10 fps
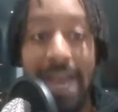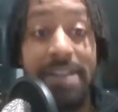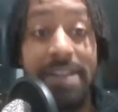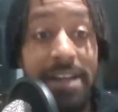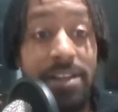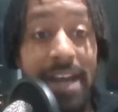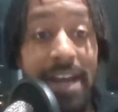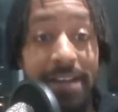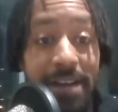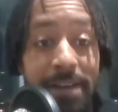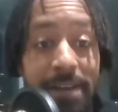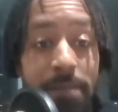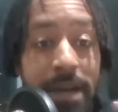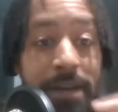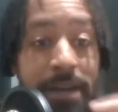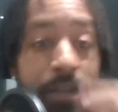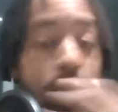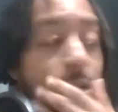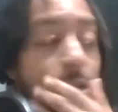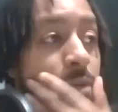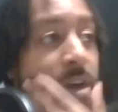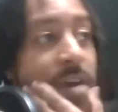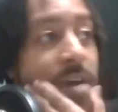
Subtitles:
And Dean's dad and Sean.